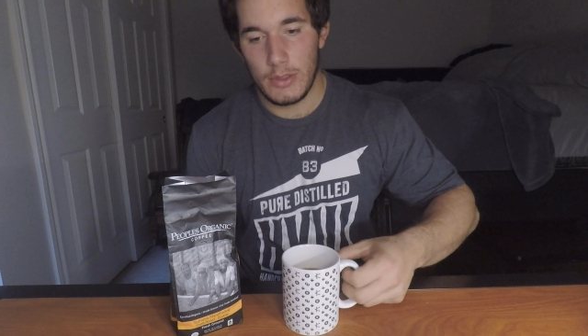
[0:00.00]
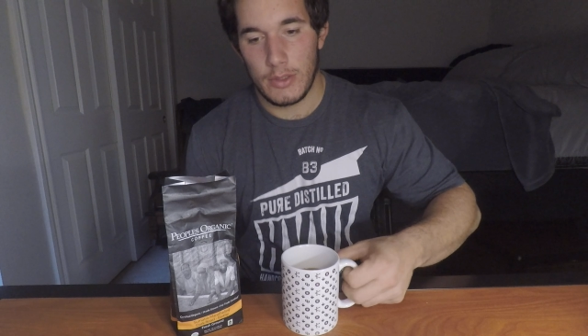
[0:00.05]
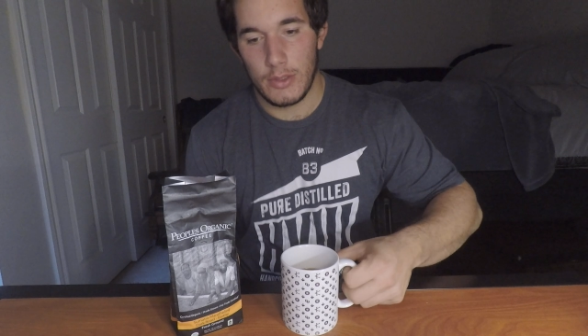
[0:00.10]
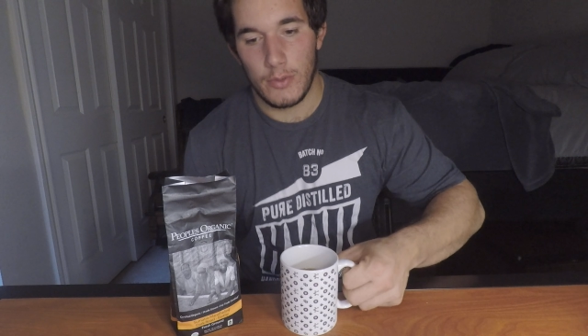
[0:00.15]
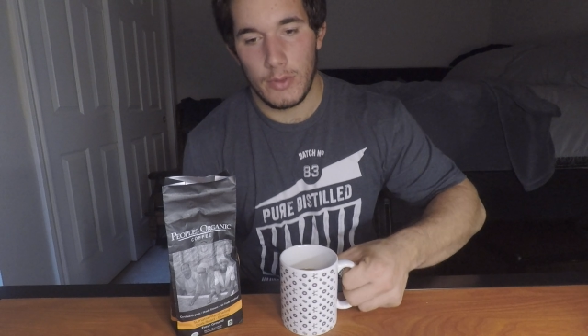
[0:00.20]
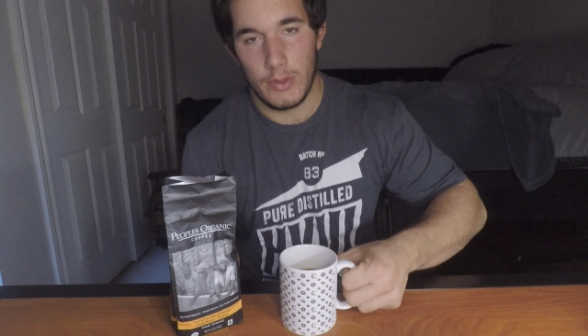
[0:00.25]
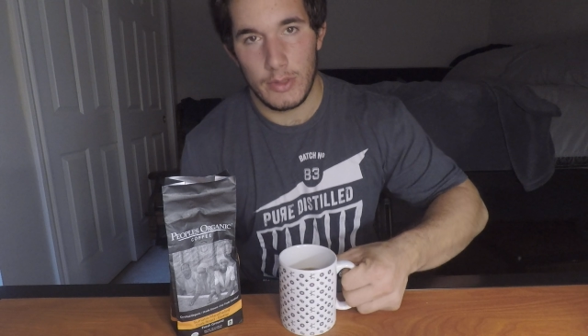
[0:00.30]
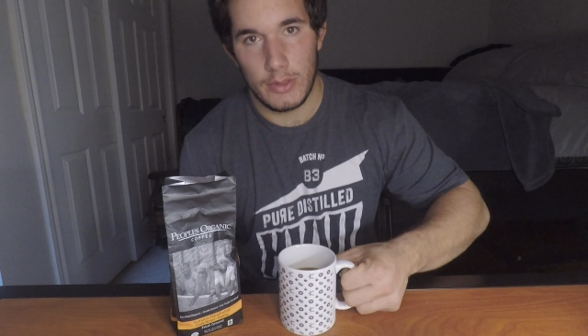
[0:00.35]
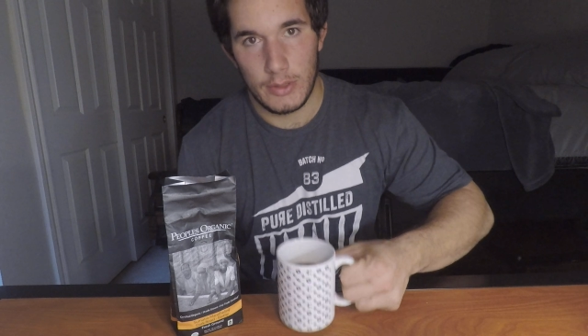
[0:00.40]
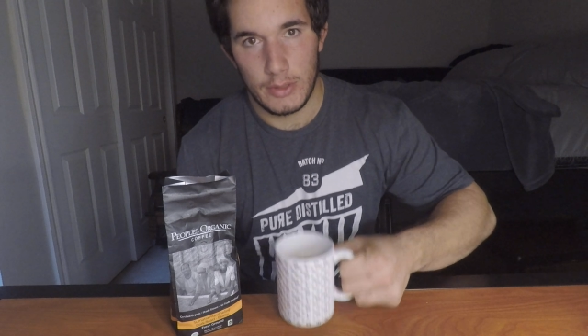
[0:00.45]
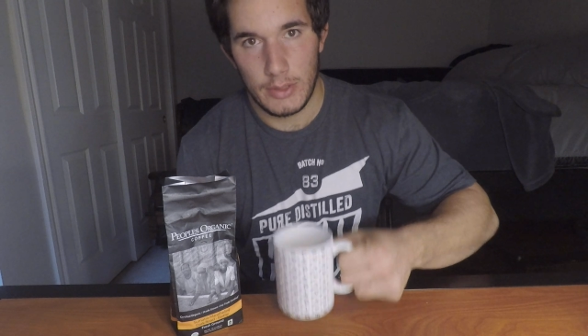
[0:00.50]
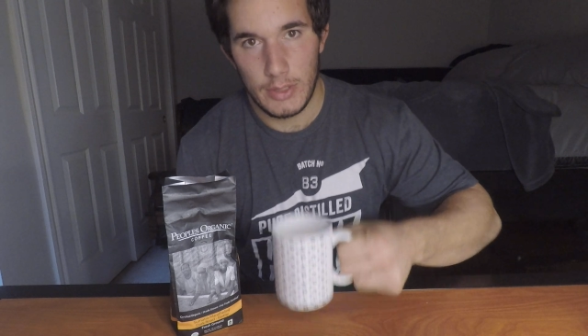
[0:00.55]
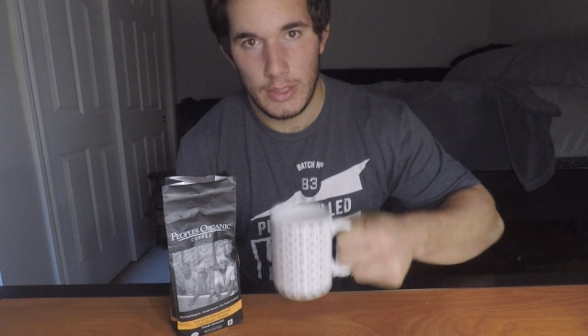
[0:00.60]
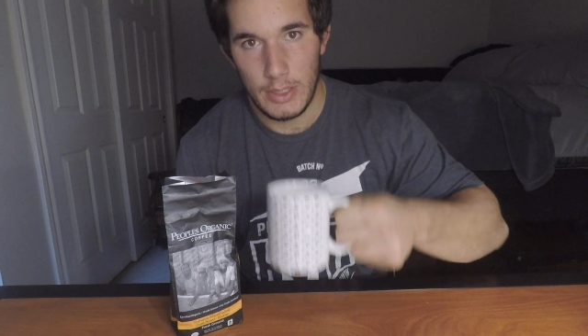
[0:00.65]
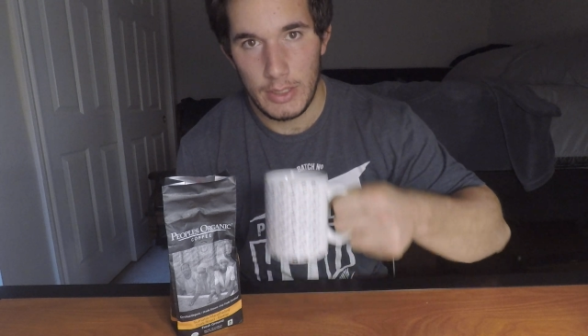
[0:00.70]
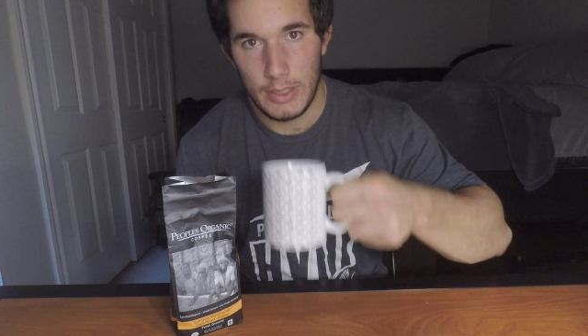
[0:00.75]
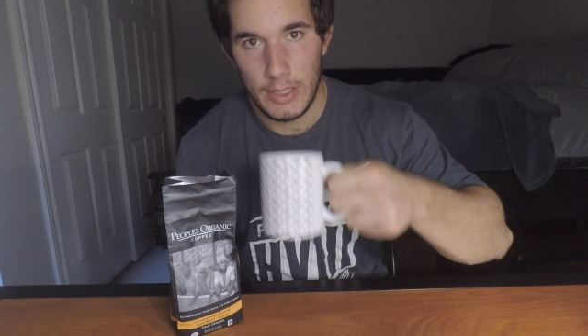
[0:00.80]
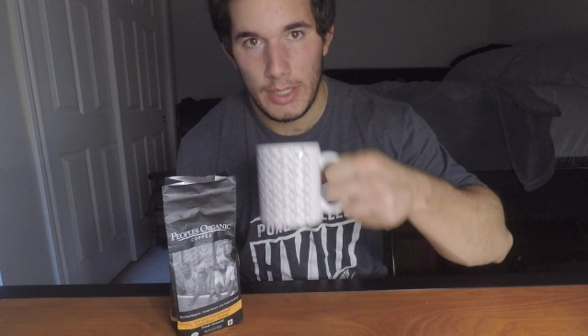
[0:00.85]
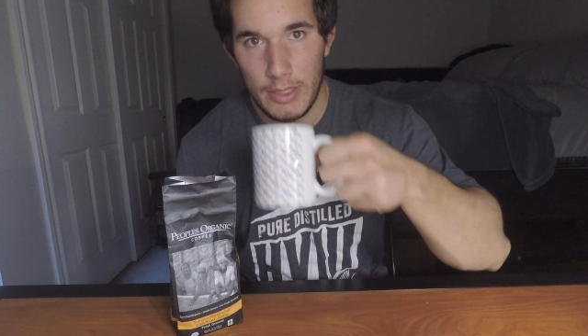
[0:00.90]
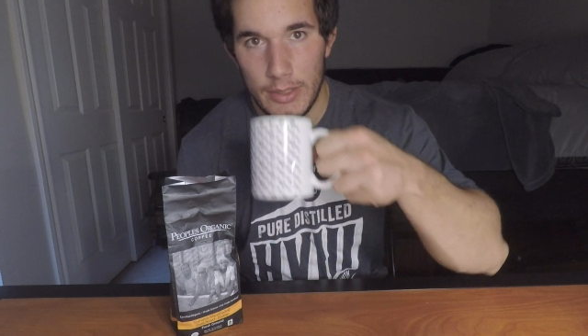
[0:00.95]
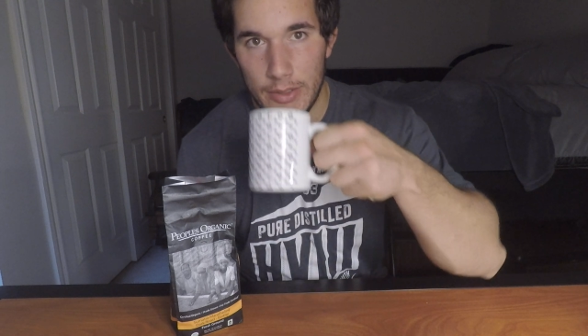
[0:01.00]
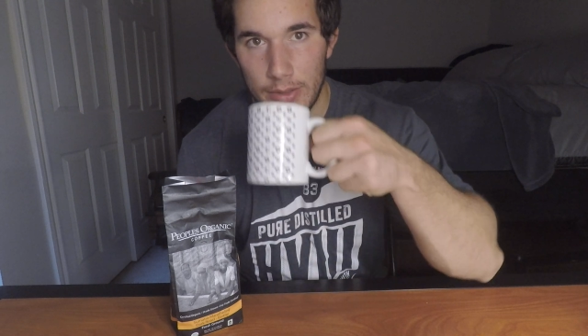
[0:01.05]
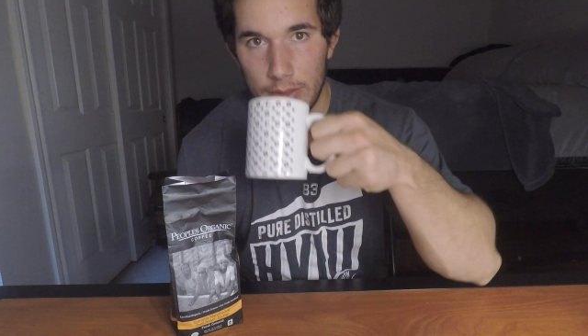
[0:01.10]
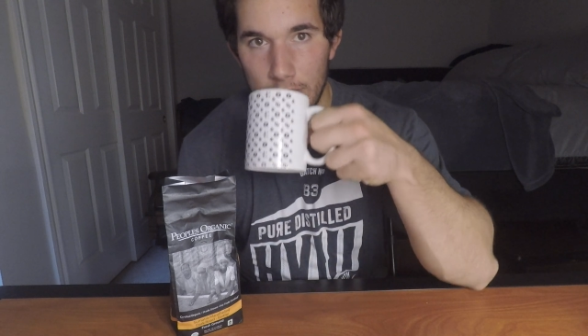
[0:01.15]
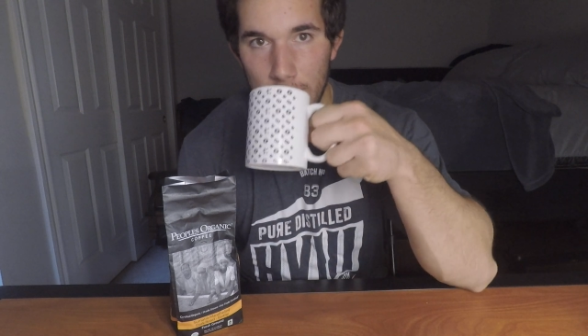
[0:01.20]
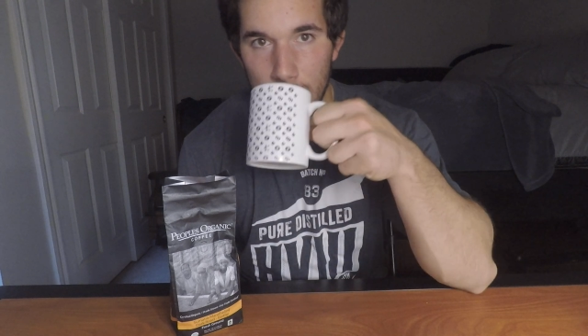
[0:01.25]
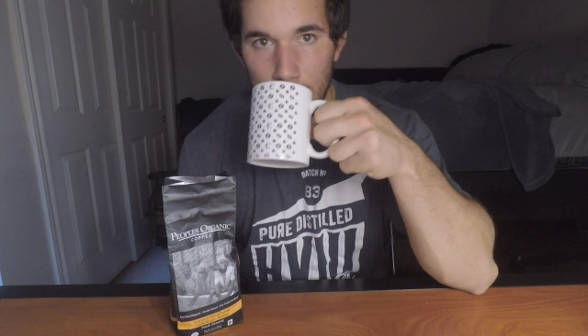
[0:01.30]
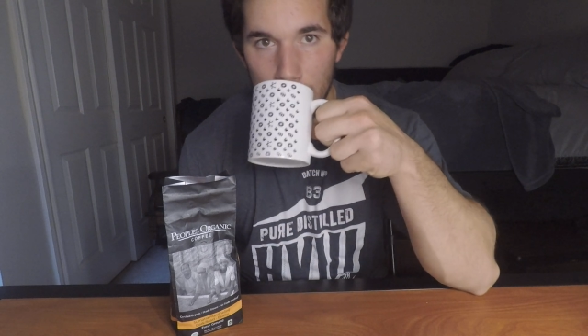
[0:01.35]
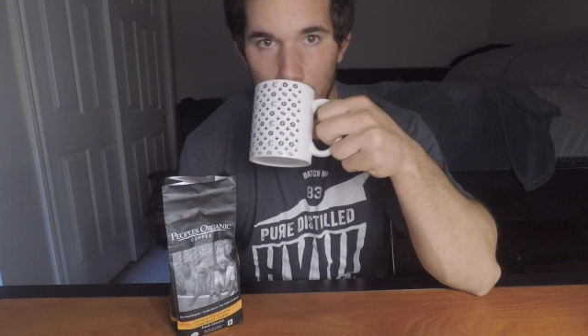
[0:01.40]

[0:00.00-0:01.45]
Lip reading: go on, get a taste.